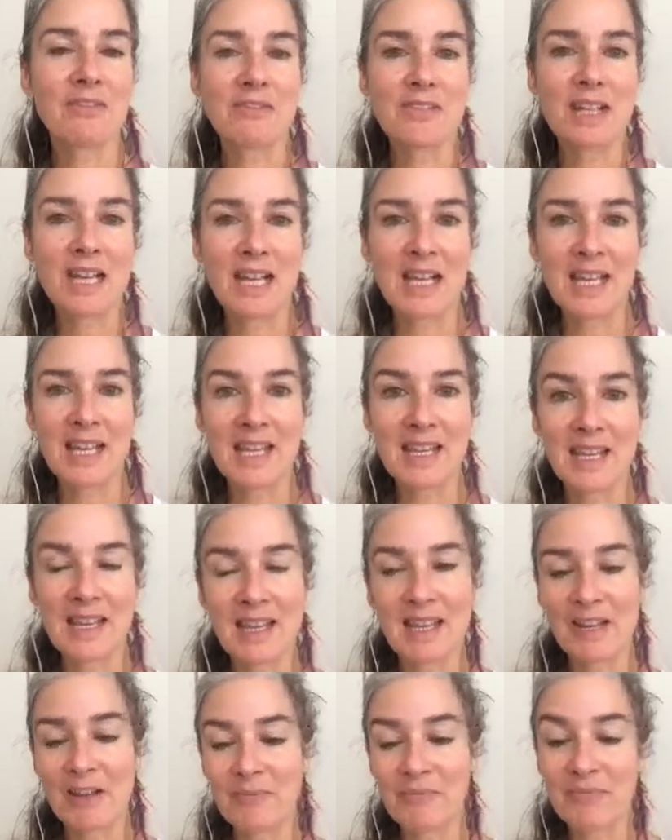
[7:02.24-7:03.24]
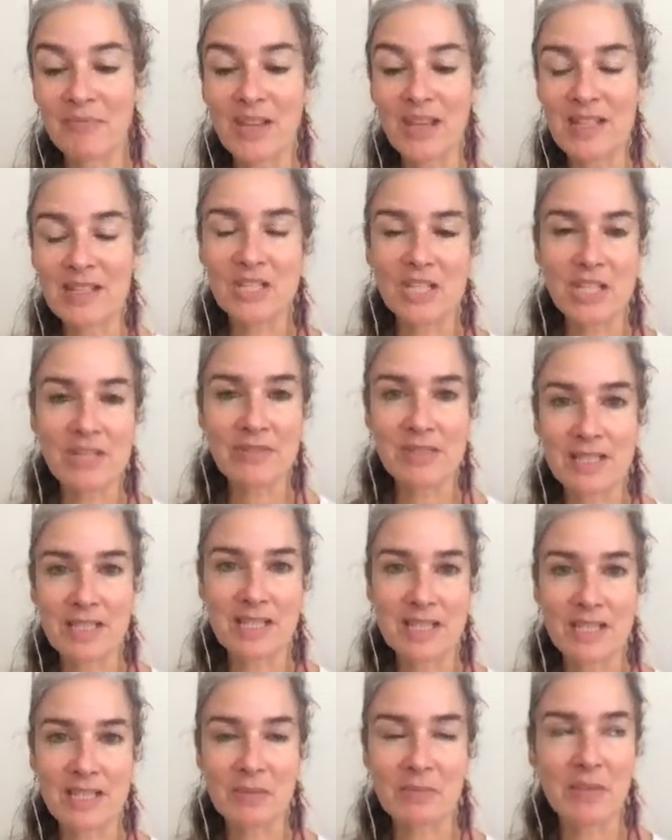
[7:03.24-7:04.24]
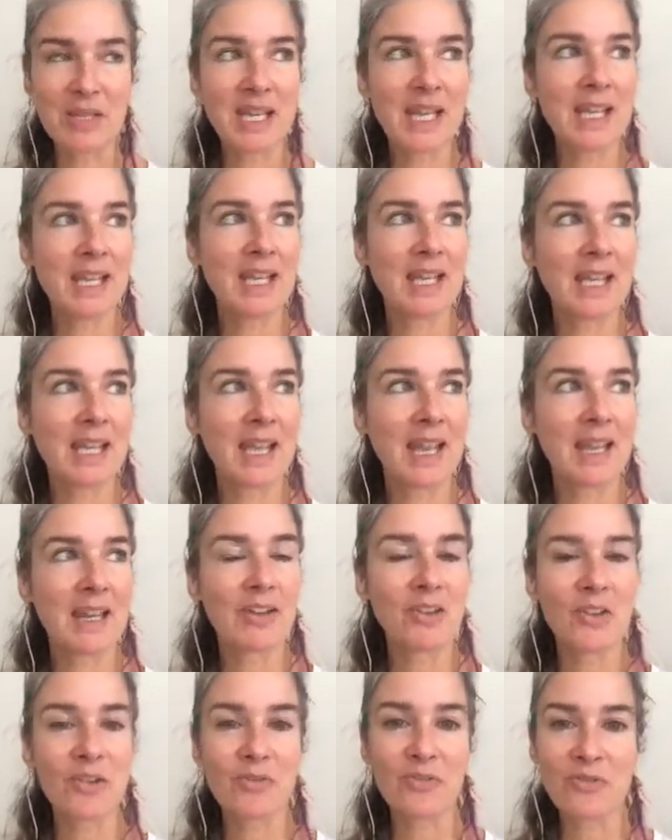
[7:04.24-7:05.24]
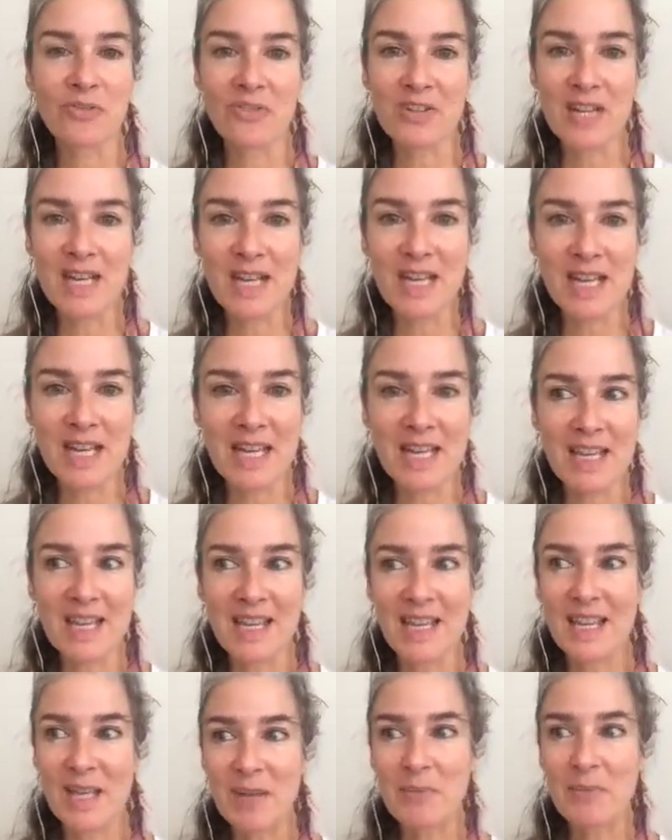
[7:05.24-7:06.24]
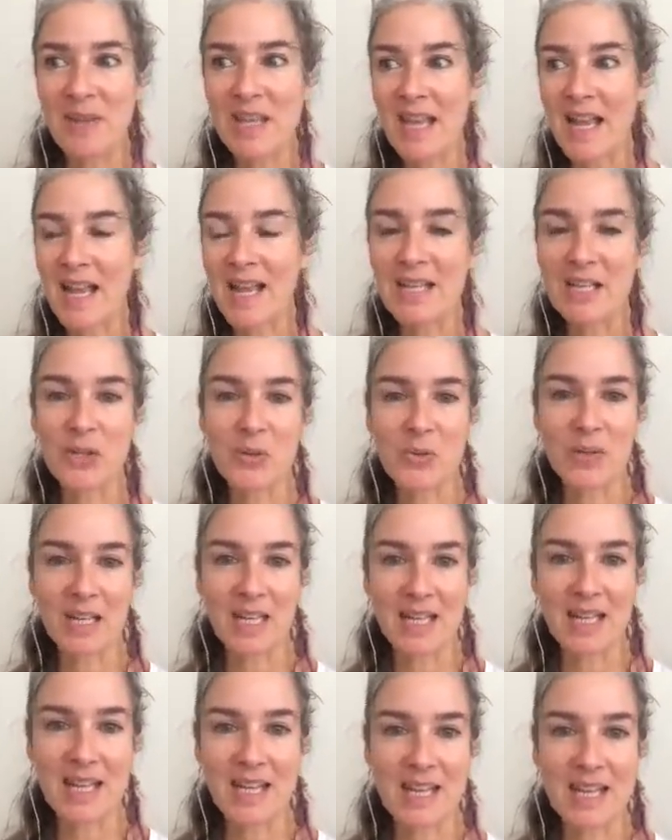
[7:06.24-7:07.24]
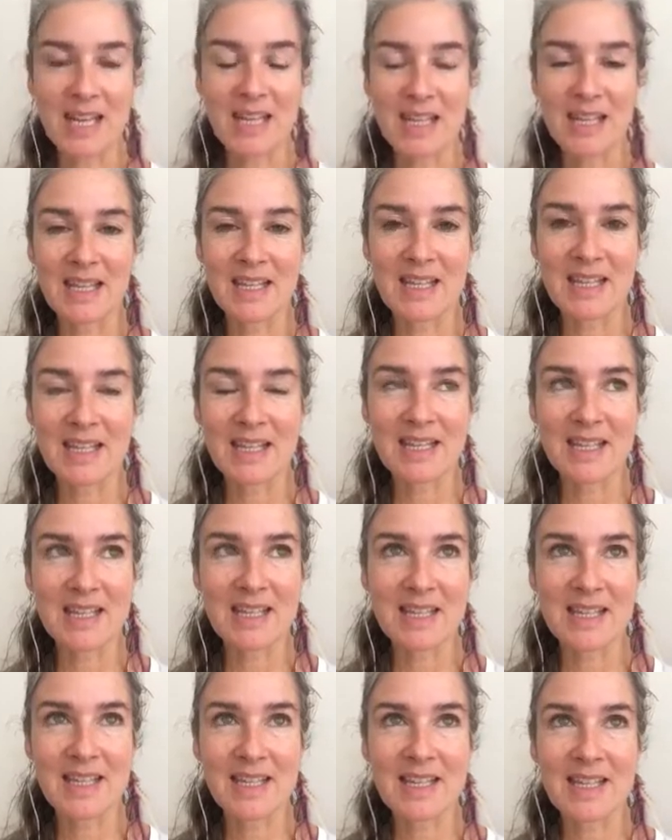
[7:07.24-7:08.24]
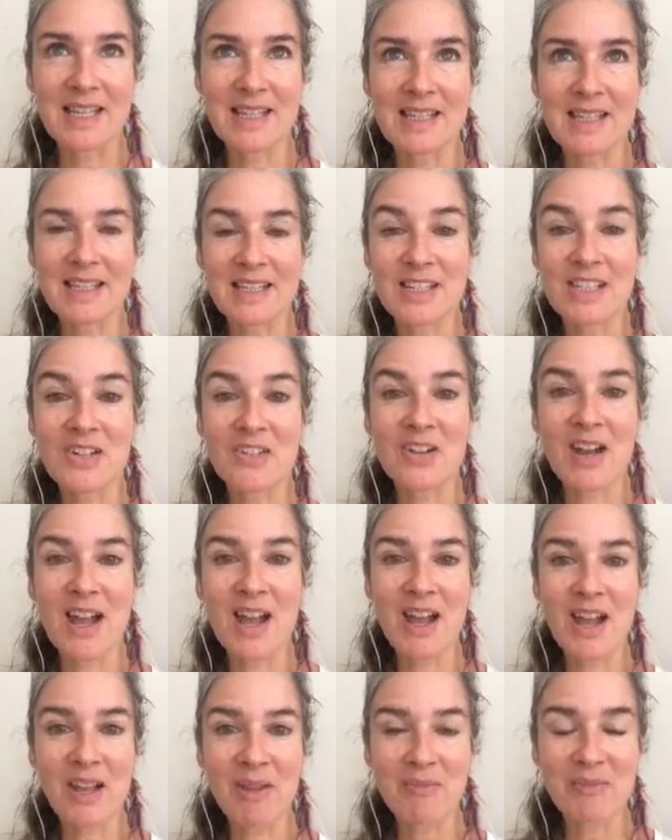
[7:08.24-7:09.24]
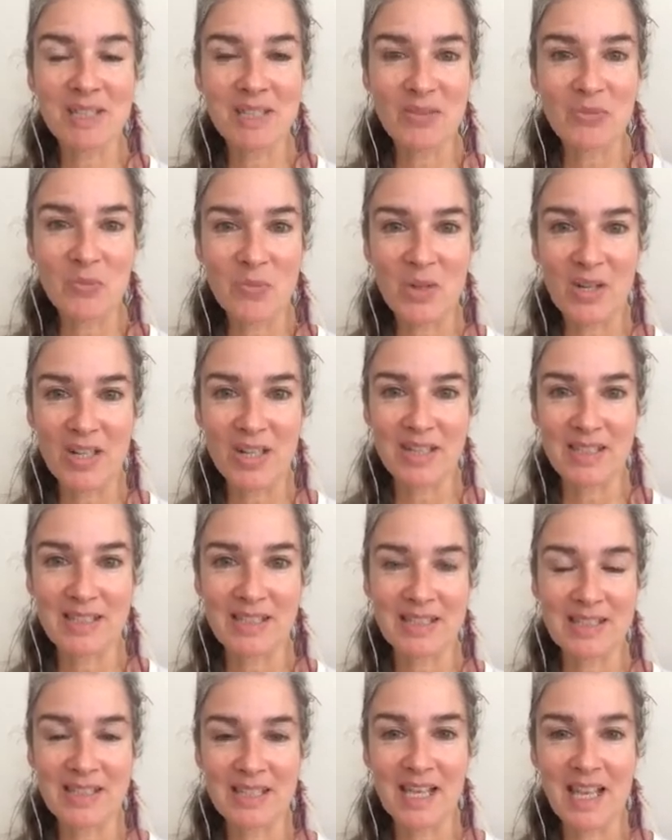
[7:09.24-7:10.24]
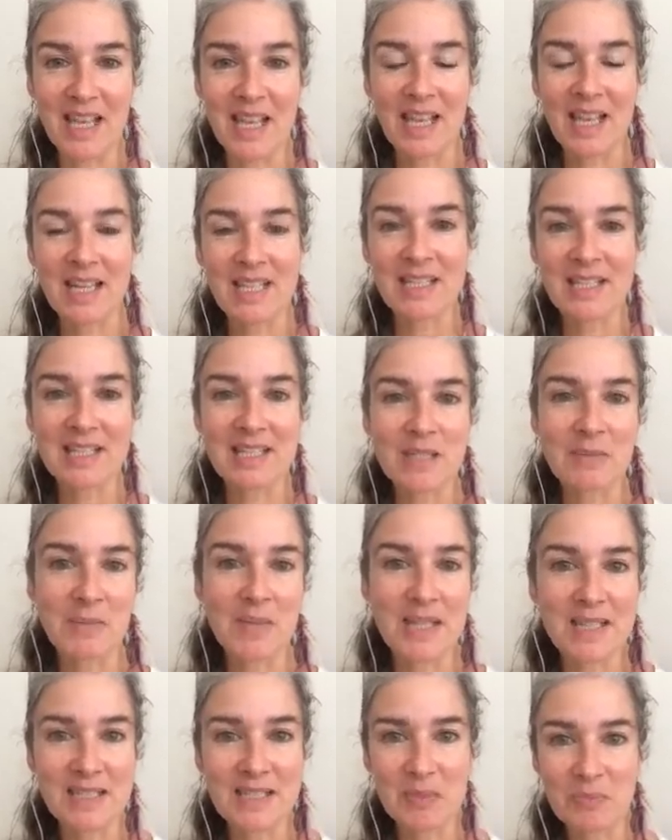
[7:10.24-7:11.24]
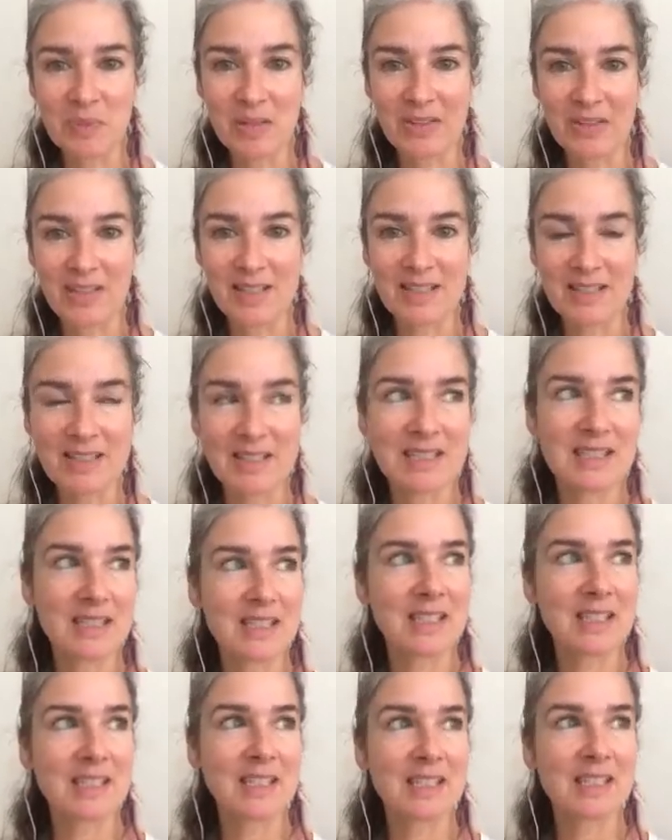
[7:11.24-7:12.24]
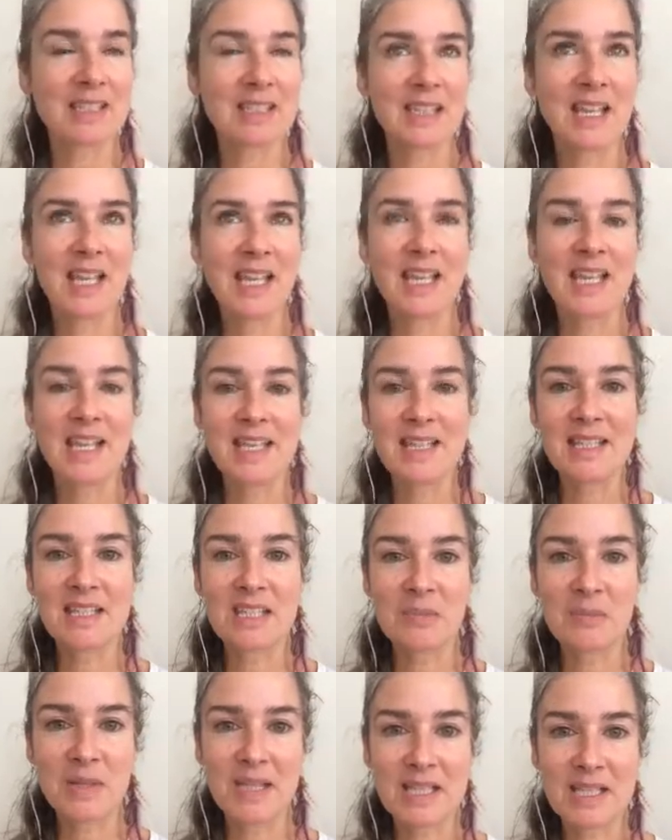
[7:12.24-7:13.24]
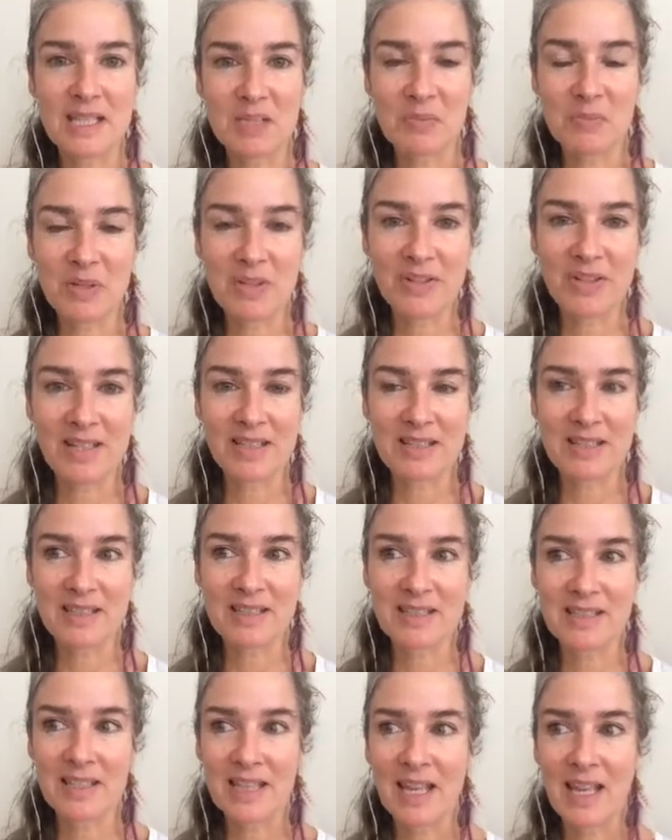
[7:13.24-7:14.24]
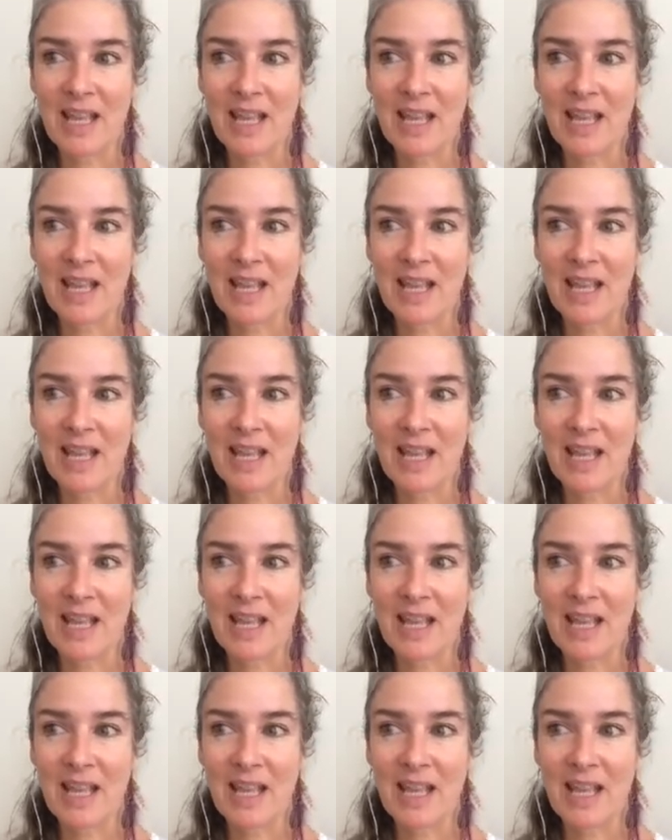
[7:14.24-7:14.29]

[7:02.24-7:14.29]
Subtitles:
really, as Shiva says at the beginning, cannot really be adequately described in words. It is to be experienced, and this is to be experienced